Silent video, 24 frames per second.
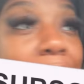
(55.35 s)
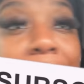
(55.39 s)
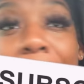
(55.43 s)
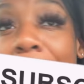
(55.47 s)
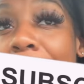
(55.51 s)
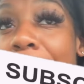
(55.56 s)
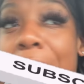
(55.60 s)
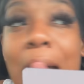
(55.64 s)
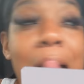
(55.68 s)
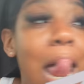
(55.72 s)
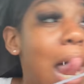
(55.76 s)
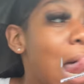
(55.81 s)

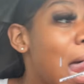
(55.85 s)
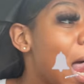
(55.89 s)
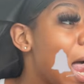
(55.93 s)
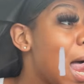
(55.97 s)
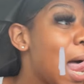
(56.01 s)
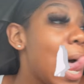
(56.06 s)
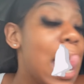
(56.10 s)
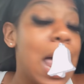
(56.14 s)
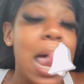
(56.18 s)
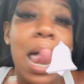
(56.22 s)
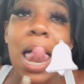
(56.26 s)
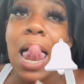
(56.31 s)
uh,
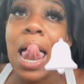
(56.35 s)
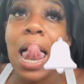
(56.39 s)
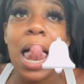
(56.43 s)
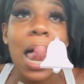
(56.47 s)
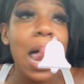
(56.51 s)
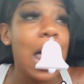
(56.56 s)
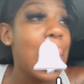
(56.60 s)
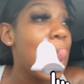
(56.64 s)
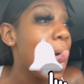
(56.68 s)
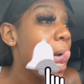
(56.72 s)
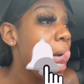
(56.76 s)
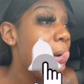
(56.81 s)
uh,
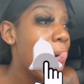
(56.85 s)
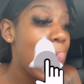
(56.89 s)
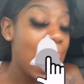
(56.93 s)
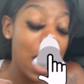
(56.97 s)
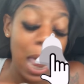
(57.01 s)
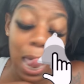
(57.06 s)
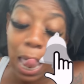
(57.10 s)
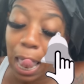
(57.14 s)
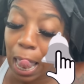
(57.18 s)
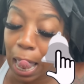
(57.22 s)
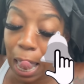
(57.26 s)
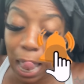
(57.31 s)
uh, uh, uh,
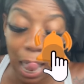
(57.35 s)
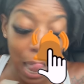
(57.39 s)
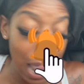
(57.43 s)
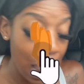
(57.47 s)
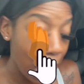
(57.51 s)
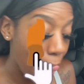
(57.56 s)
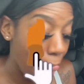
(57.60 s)
uh,